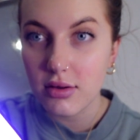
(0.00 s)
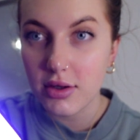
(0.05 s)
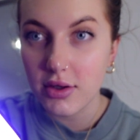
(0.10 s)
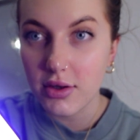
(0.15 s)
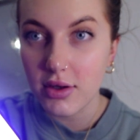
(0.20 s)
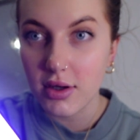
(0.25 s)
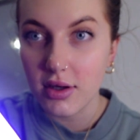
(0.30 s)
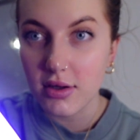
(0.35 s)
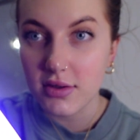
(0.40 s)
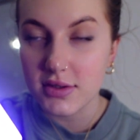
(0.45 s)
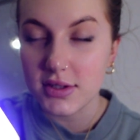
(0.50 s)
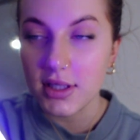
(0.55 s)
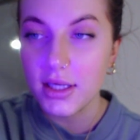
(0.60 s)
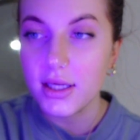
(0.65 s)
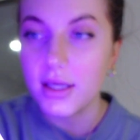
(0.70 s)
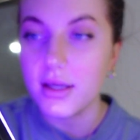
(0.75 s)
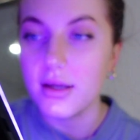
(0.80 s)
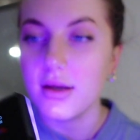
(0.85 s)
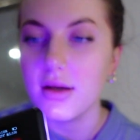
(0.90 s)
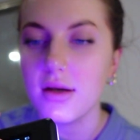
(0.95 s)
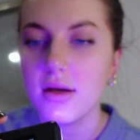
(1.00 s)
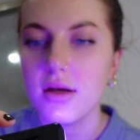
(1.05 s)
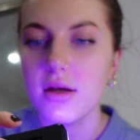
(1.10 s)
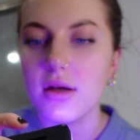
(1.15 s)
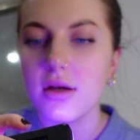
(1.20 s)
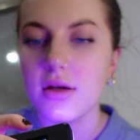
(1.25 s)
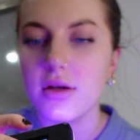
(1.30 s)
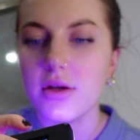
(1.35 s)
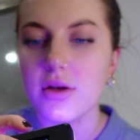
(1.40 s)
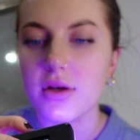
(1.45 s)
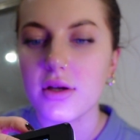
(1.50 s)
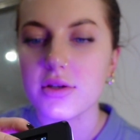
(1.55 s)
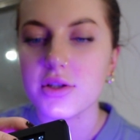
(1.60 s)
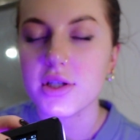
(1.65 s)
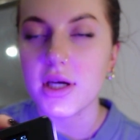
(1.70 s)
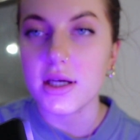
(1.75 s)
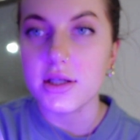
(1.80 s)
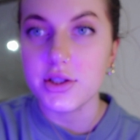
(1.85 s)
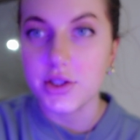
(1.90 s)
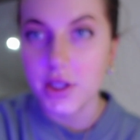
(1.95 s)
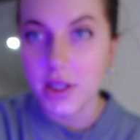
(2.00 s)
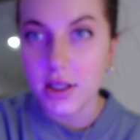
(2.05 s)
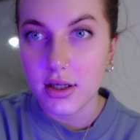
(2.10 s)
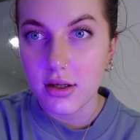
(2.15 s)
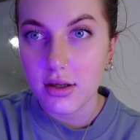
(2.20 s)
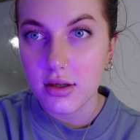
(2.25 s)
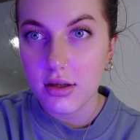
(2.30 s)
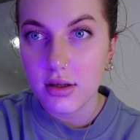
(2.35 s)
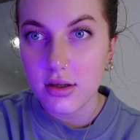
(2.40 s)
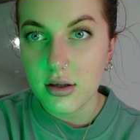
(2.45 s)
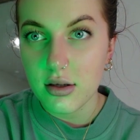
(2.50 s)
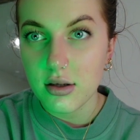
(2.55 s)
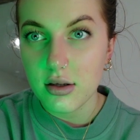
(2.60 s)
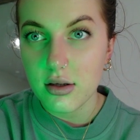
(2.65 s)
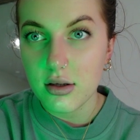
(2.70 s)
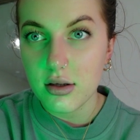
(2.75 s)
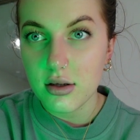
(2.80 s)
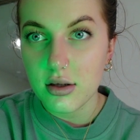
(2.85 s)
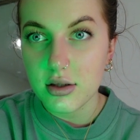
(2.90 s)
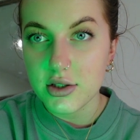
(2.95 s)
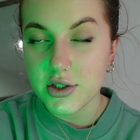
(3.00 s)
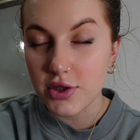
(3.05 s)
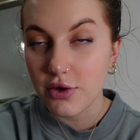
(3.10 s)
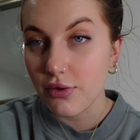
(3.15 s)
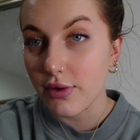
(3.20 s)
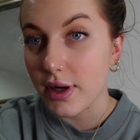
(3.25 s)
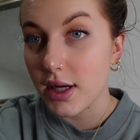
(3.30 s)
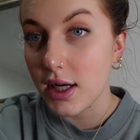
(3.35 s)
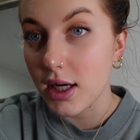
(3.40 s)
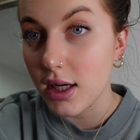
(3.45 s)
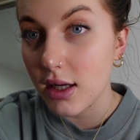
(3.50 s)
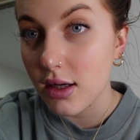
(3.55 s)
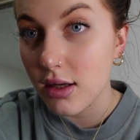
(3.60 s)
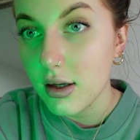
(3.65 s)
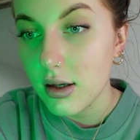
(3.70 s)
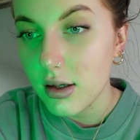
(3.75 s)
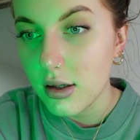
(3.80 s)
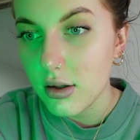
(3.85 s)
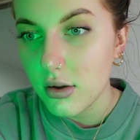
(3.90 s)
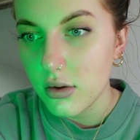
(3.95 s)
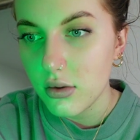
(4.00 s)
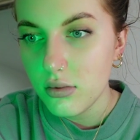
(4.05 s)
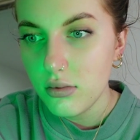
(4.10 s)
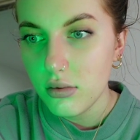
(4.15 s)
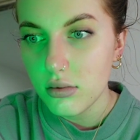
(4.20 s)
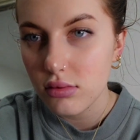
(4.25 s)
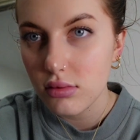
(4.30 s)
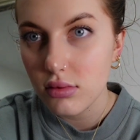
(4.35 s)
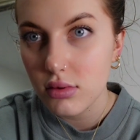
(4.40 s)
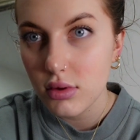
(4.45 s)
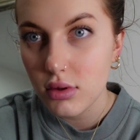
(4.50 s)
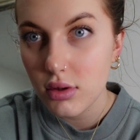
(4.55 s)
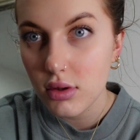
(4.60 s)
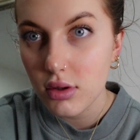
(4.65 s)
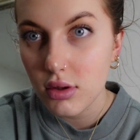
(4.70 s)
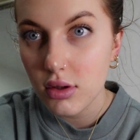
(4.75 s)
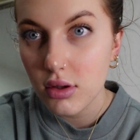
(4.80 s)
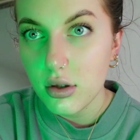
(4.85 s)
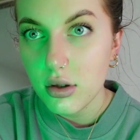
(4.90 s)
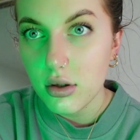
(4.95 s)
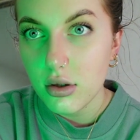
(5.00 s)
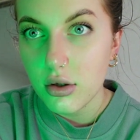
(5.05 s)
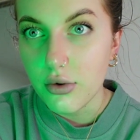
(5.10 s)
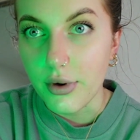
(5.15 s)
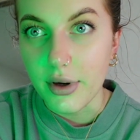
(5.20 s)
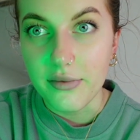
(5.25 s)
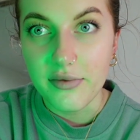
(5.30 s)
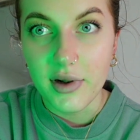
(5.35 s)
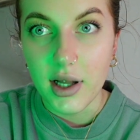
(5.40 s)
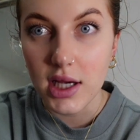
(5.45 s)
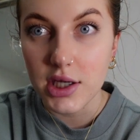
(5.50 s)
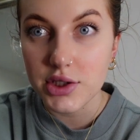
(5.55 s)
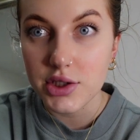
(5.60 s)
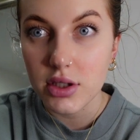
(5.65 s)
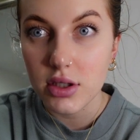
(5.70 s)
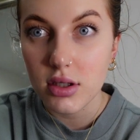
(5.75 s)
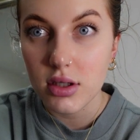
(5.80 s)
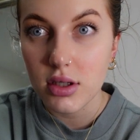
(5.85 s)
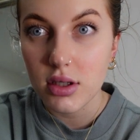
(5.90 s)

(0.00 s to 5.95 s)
that you can't see. You can change it to green. Oh, green flash.